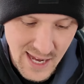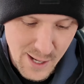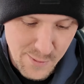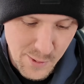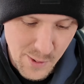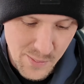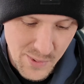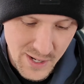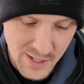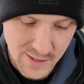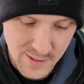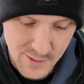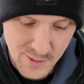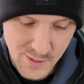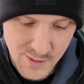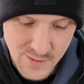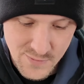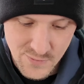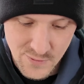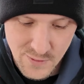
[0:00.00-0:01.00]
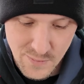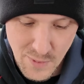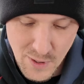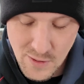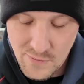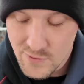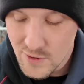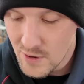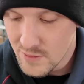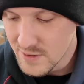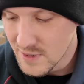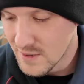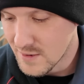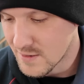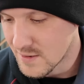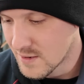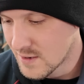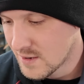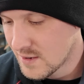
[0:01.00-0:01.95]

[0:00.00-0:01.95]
camera mic to use for motovlogging?